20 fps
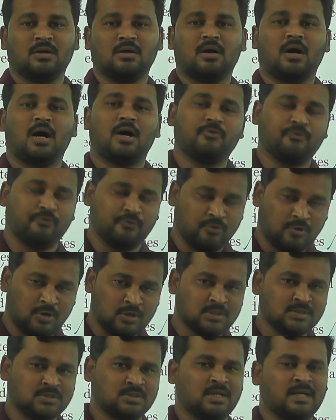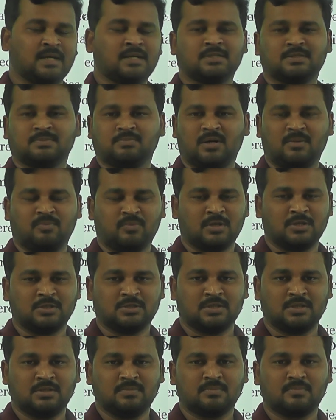of world's tigers
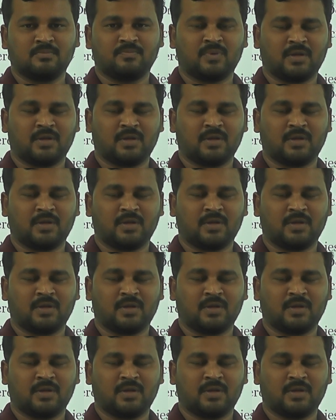population